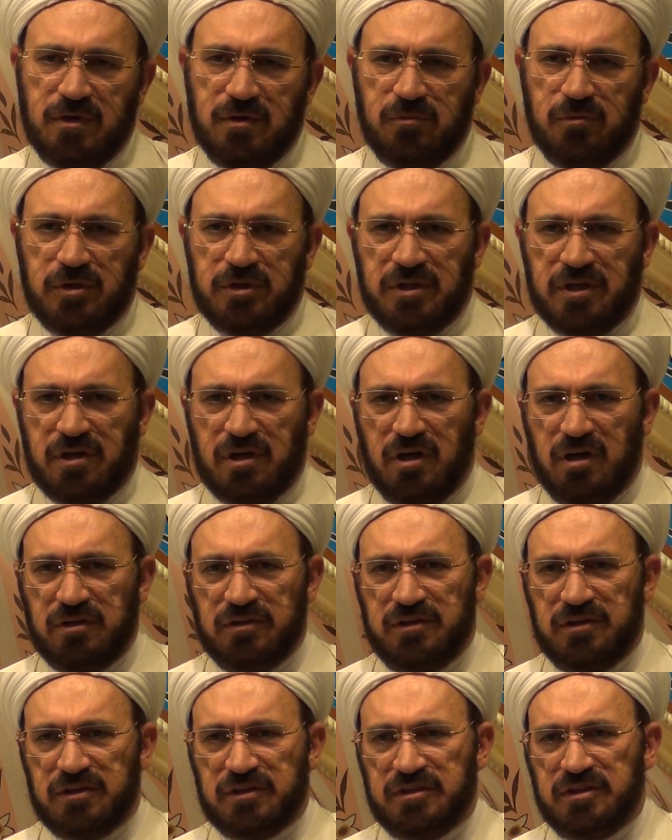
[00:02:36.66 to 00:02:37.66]
whether
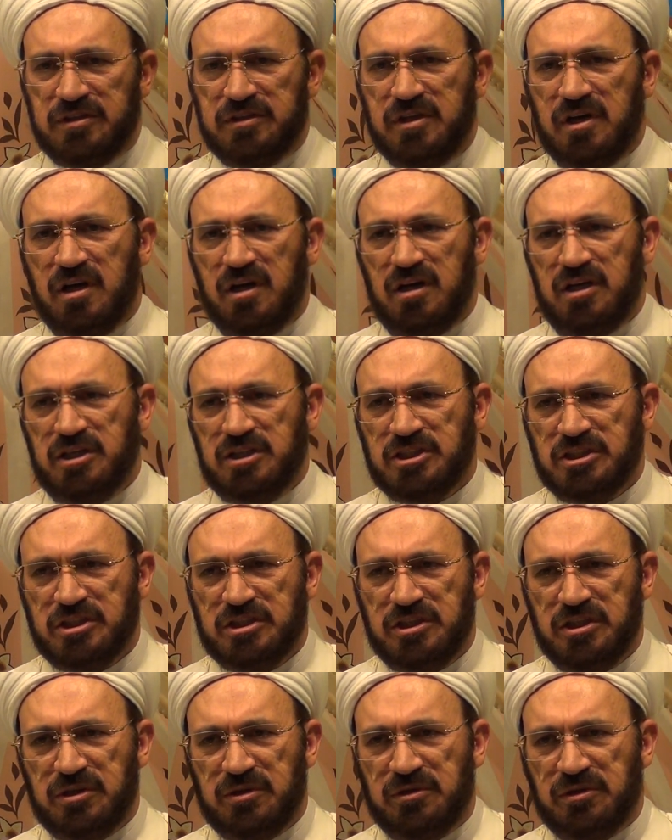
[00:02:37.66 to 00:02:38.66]
under the
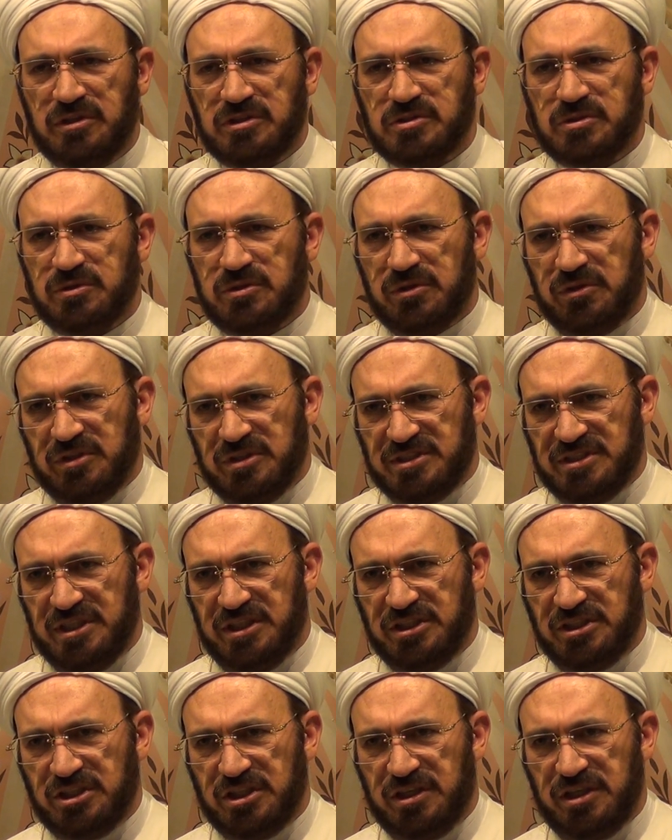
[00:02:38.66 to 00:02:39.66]
Daesh terrorist
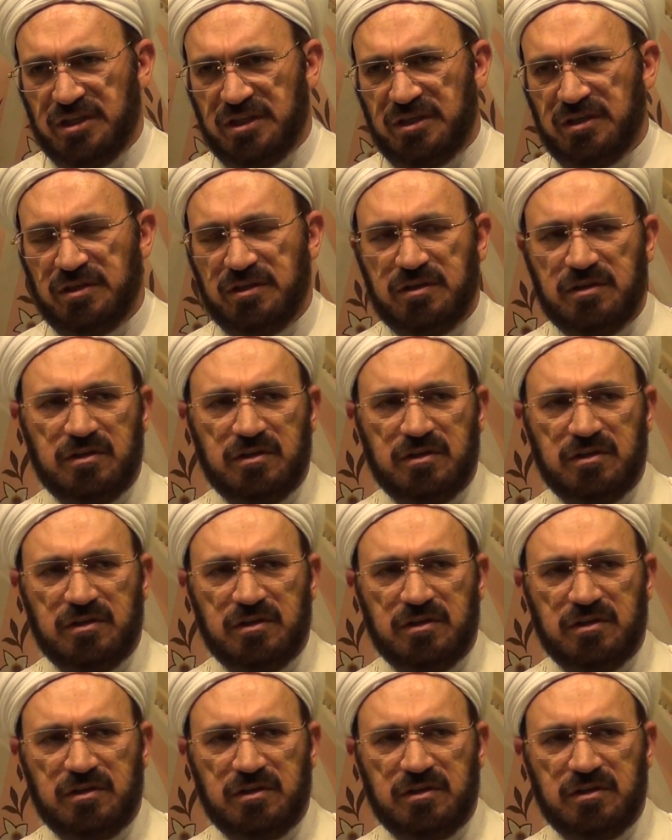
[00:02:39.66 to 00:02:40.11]
organization